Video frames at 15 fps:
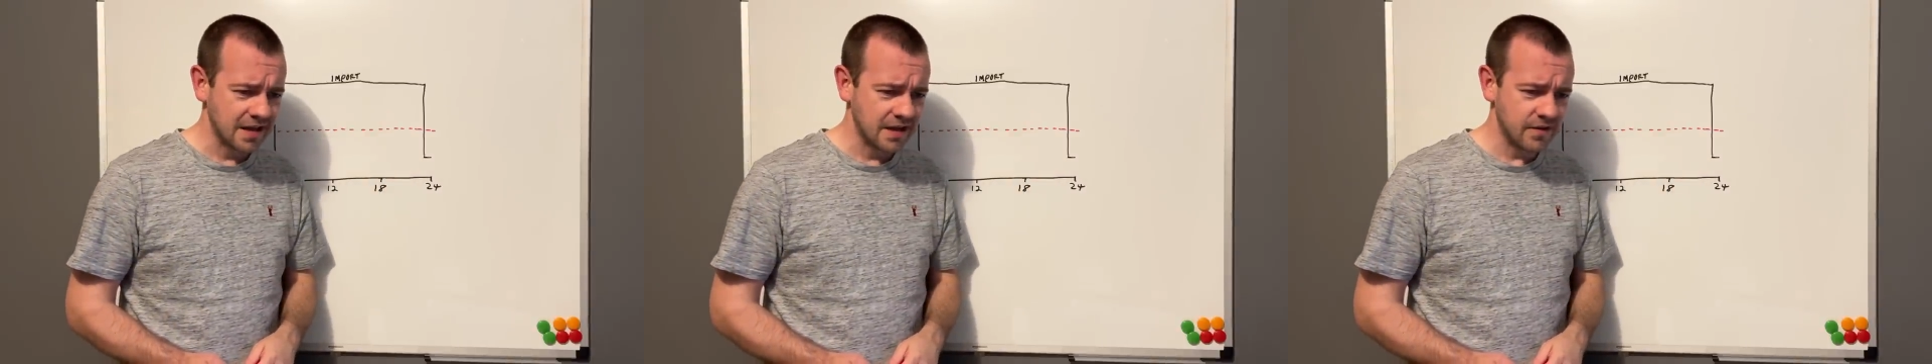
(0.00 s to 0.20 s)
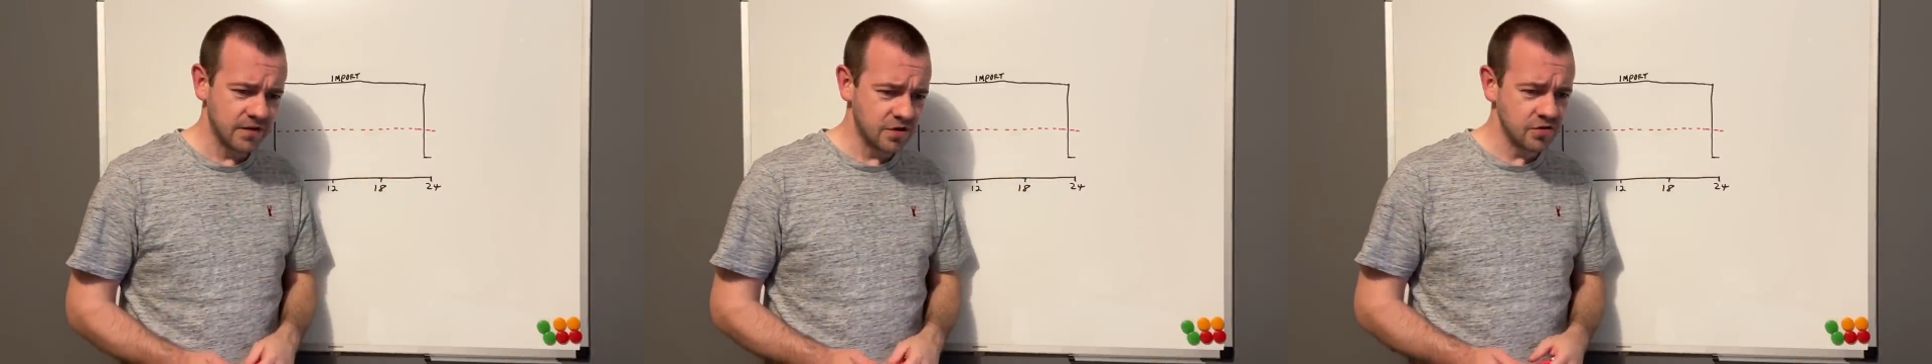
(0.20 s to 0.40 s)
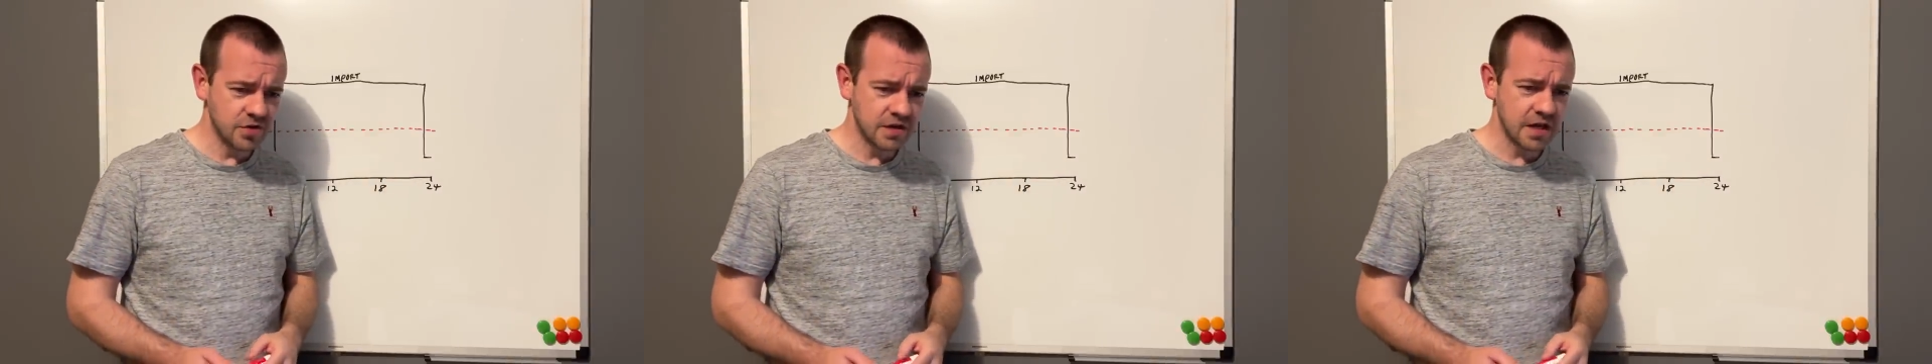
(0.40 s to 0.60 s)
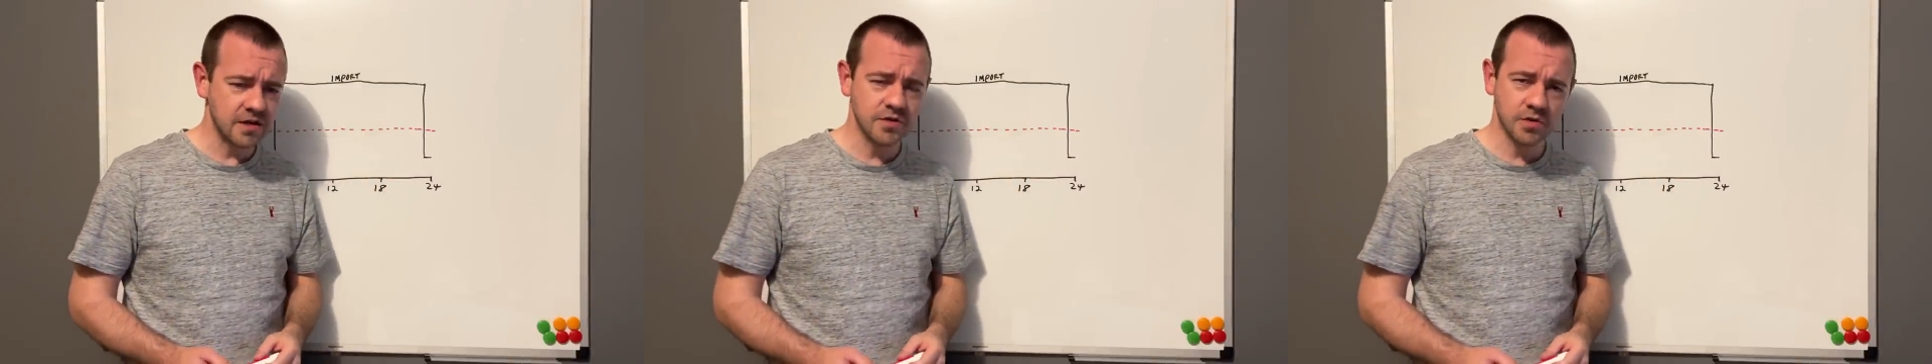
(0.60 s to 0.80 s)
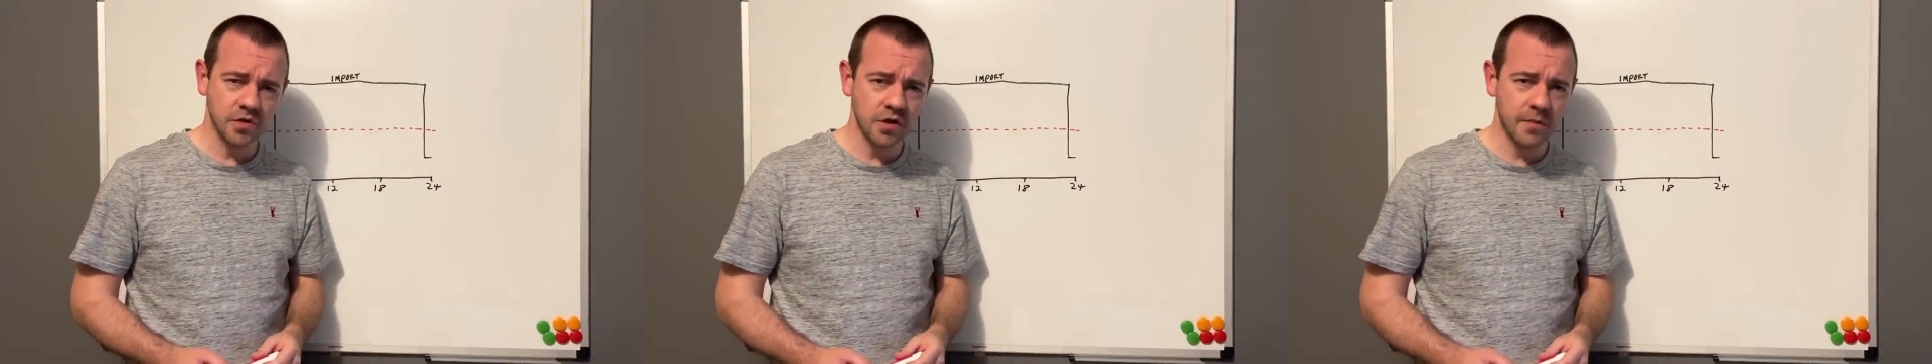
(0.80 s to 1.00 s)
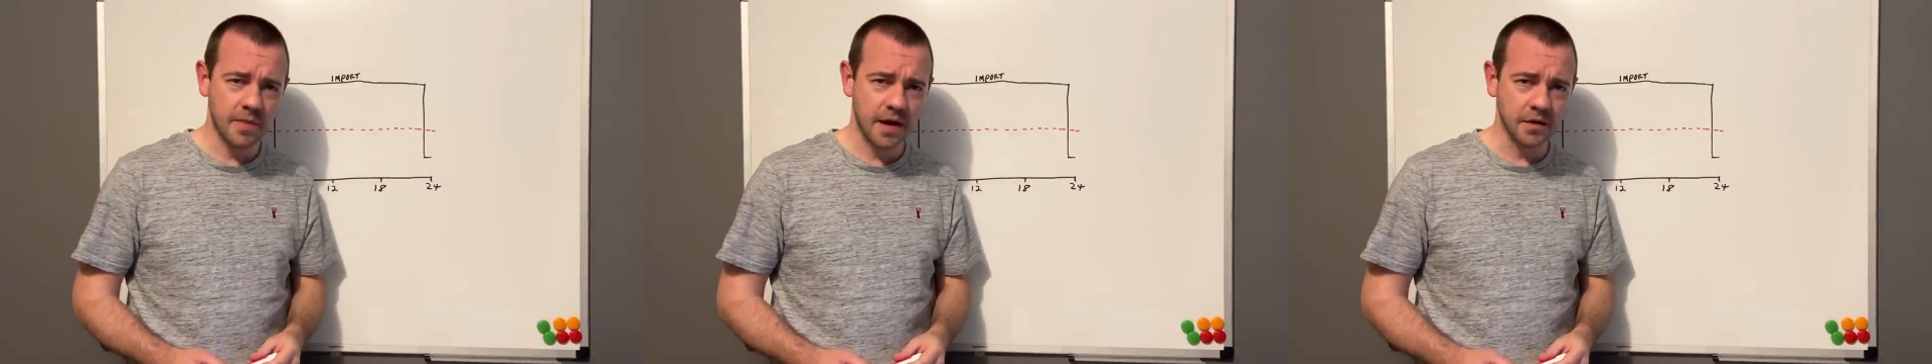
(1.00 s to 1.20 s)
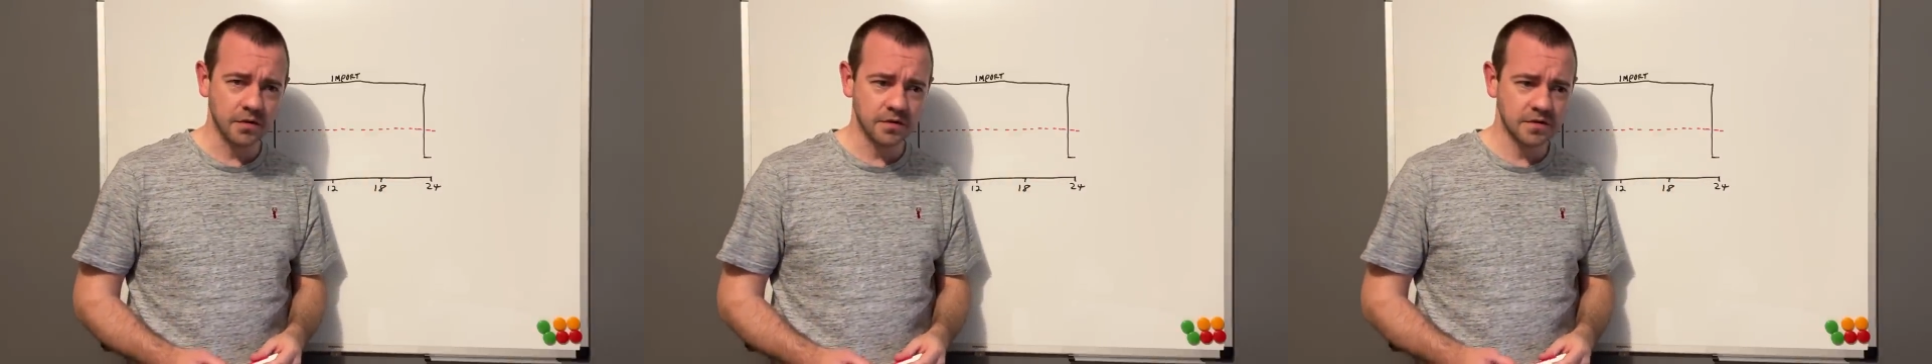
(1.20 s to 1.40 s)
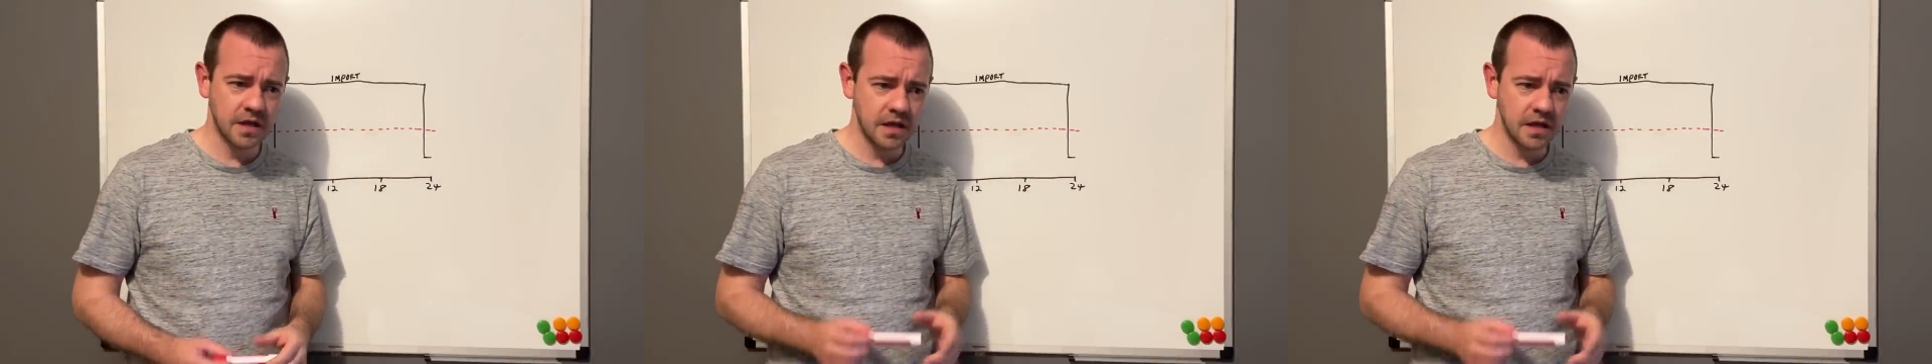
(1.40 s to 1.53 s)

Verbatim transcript: if you're just getting solar panels,